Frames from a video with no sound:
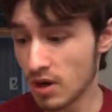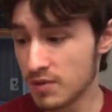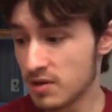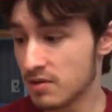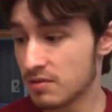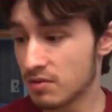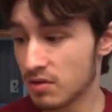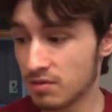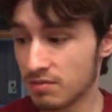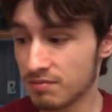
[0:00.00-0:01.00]
I mean,
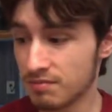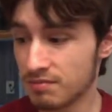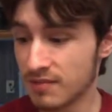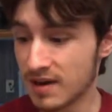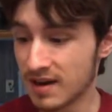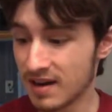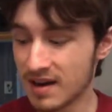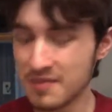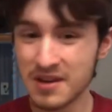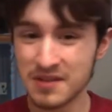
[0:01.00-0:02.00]

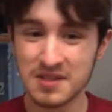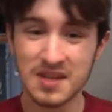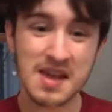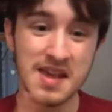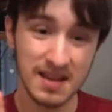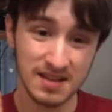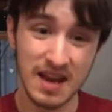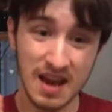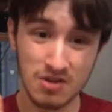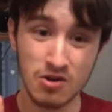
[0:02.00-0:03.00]
I'm gonna have to say
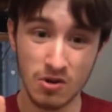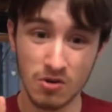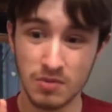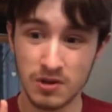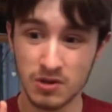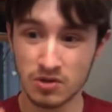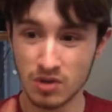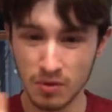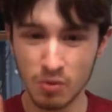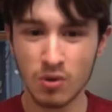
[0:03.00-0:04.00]
yes and no because
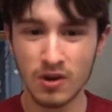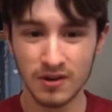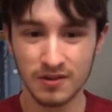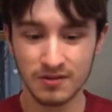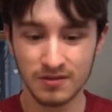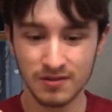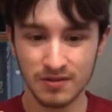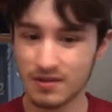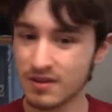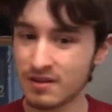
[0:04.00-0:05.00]
number one,
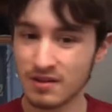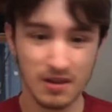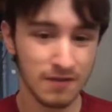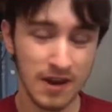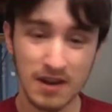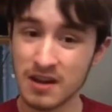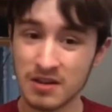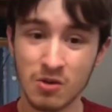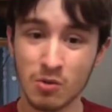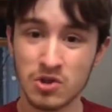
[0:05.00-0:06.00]
like if I
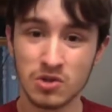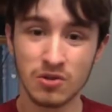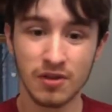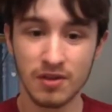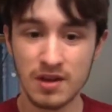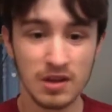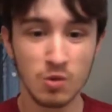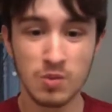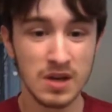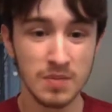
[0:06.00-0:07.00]
got the original thing, it
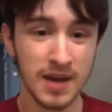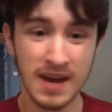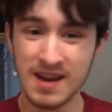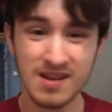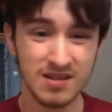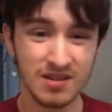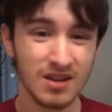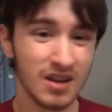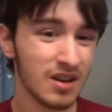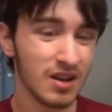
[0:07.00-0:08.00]
would be a pain
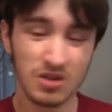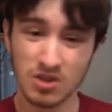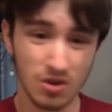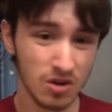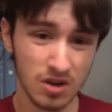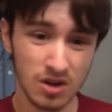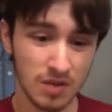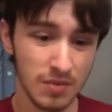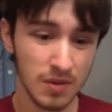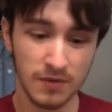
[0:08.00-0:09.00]
to hook up.